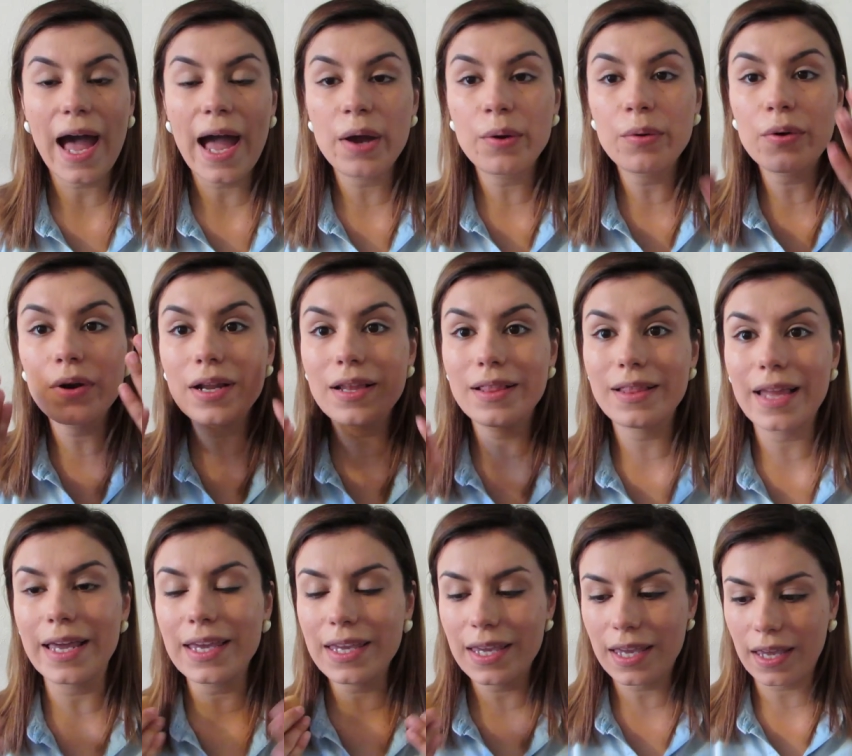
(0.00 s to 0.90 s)
I already
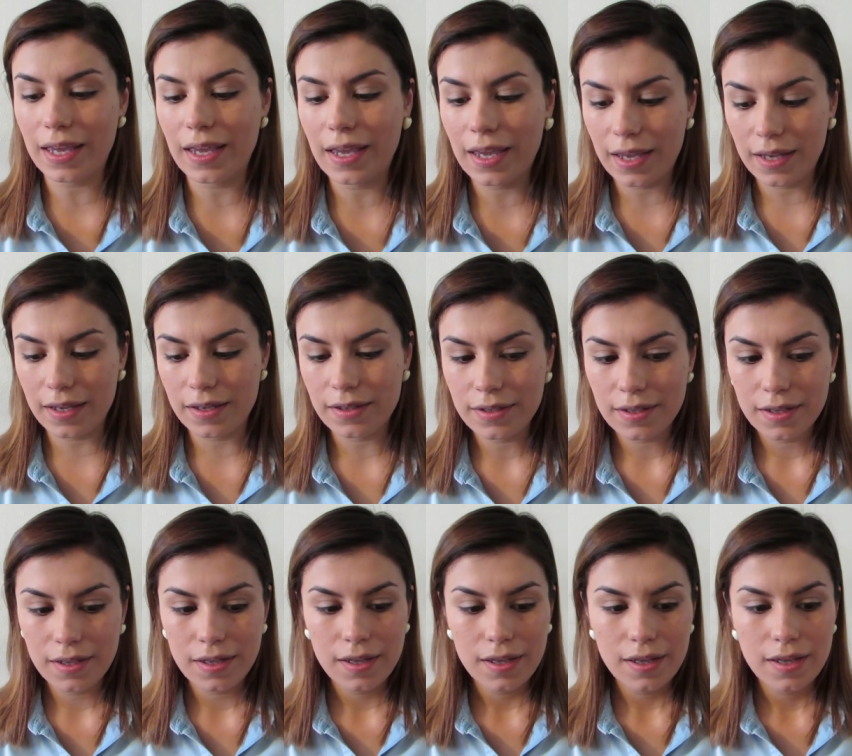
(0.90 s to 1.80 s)
liking it.
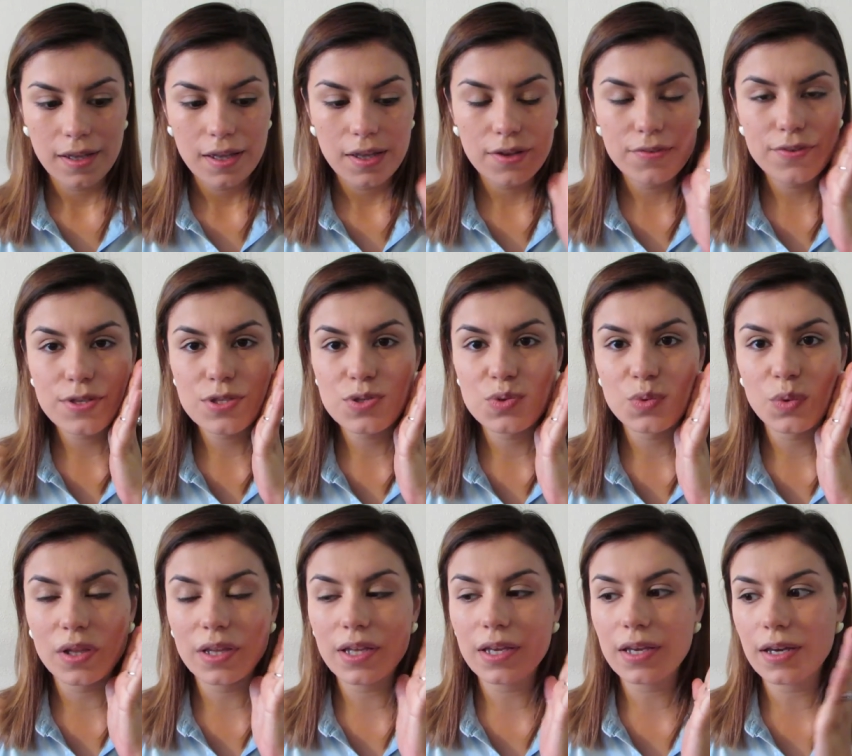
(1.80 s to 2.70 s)
It feels
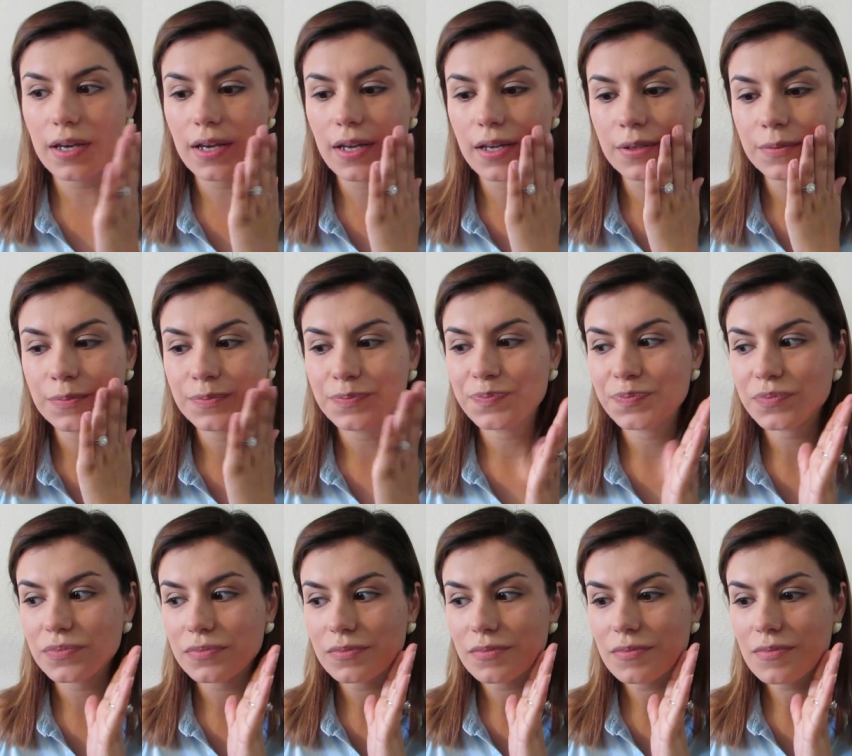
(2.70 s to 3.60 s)
really good.
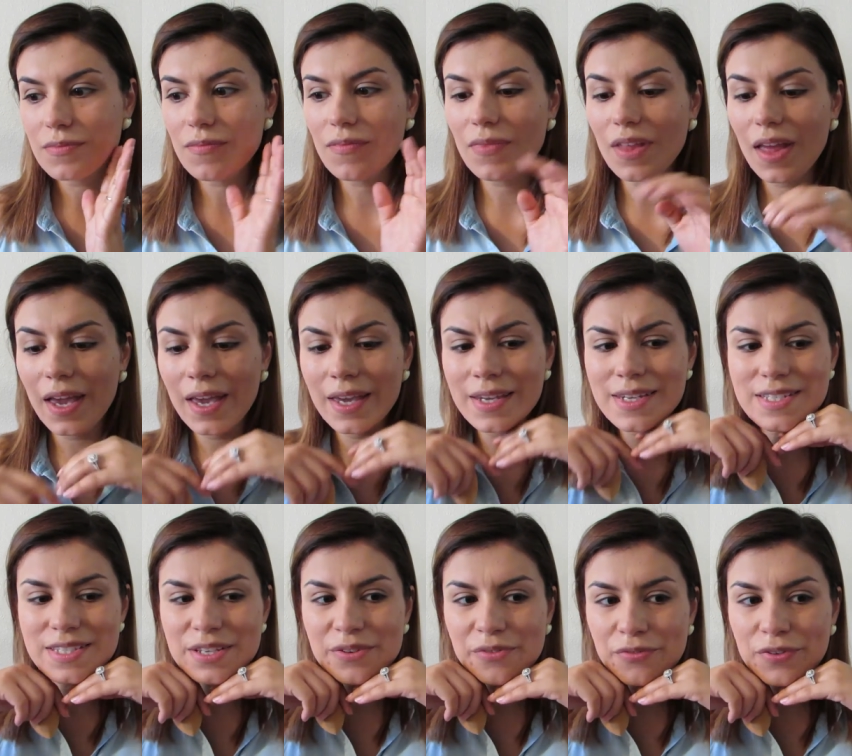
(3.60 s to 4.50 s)
It
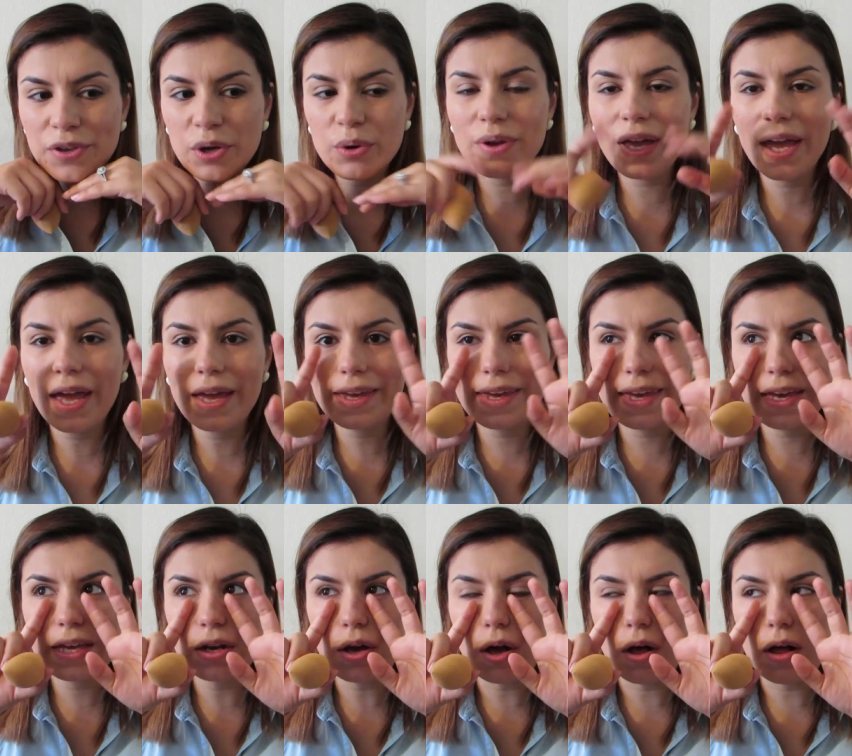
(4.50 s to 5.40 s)
doesn't feel cakey
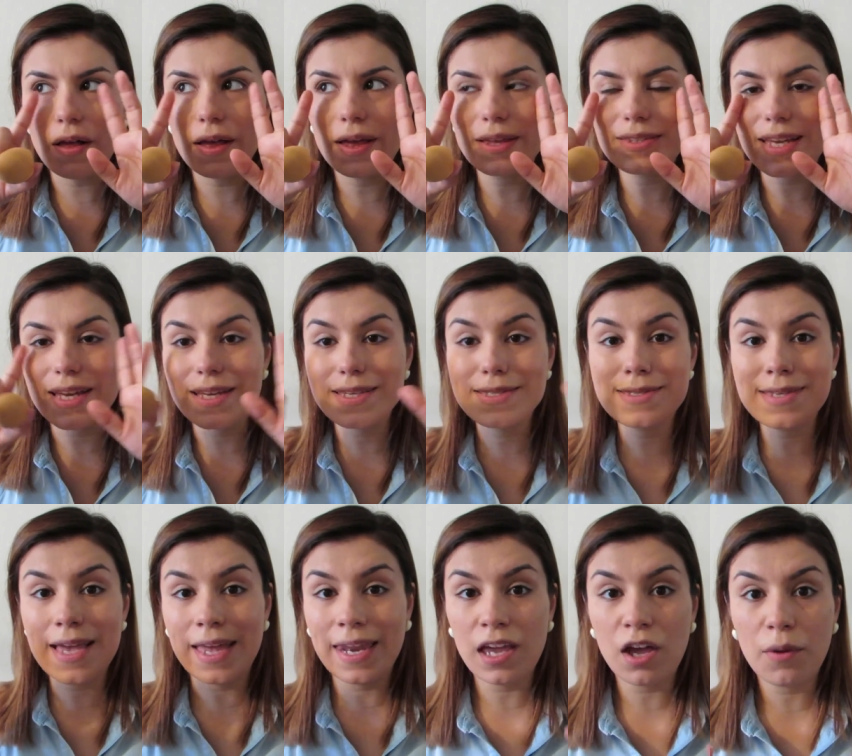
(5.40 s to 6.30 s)
at all. It's like
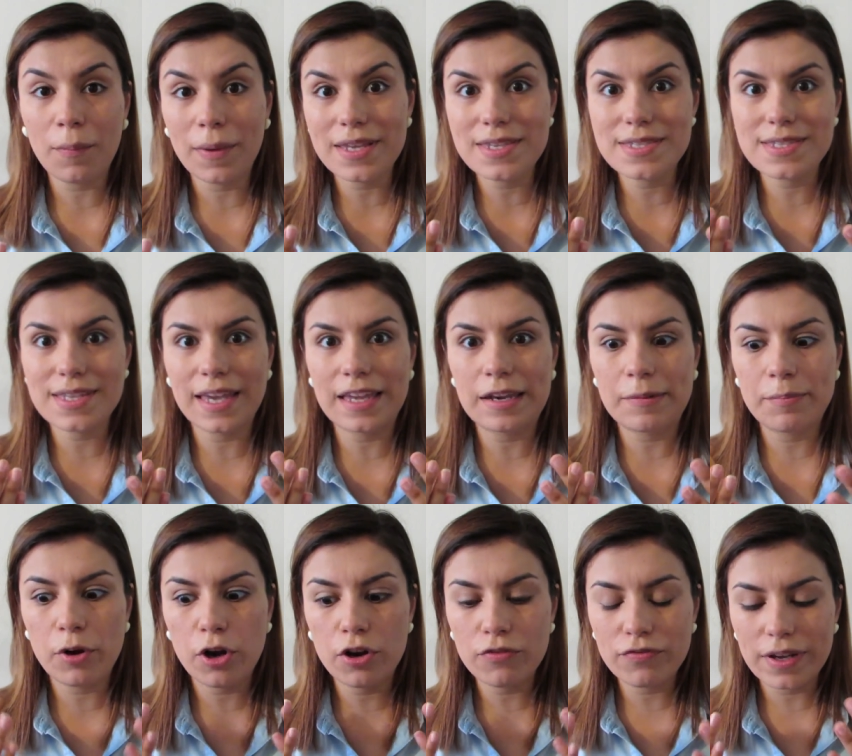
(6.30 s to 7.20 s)
sitting on my skin
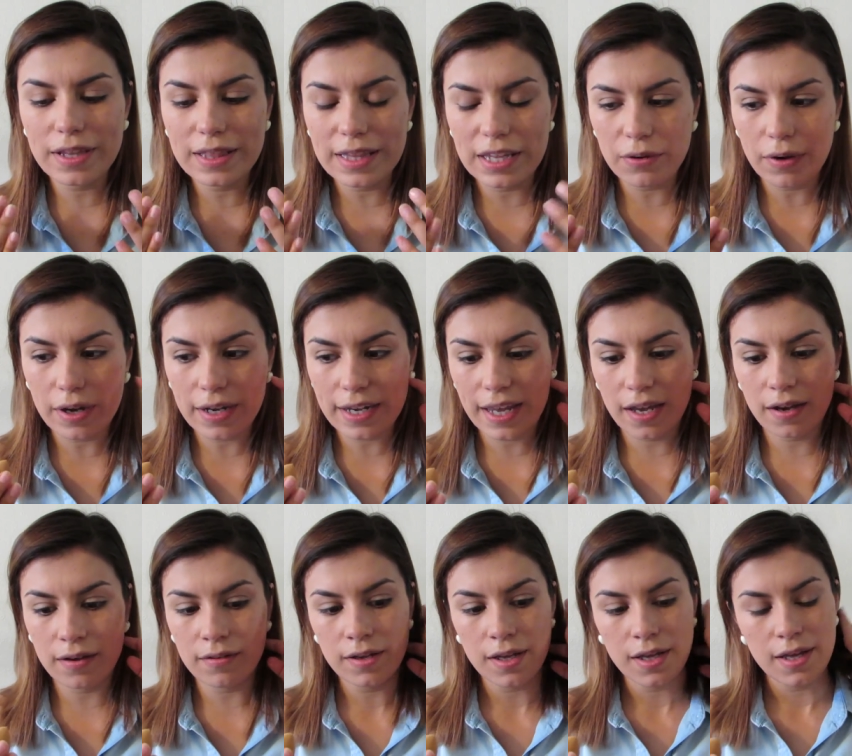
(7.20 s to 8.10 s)
perfectly right
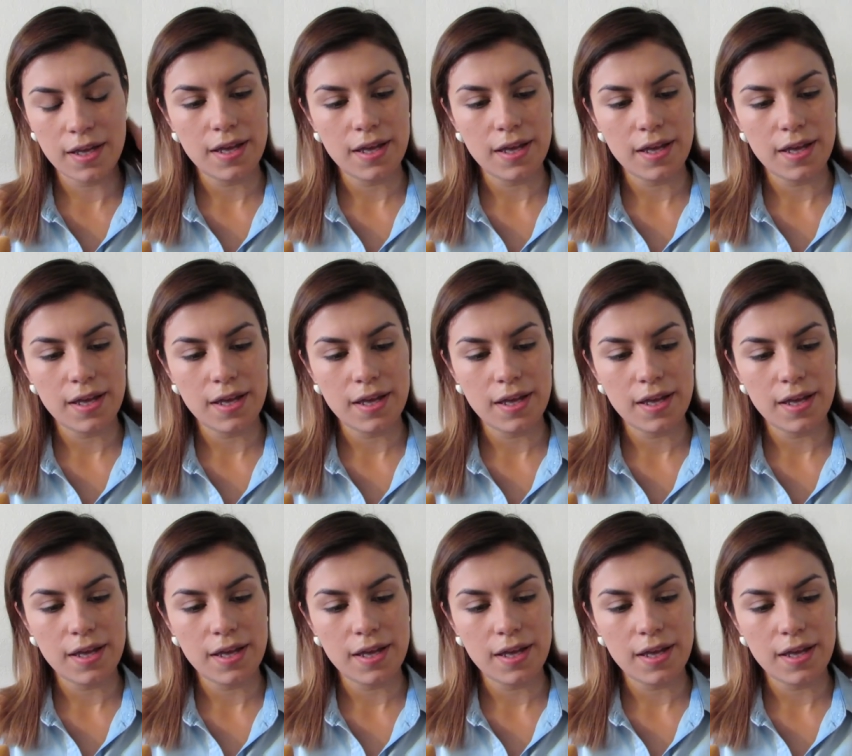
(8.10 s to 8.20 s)
now.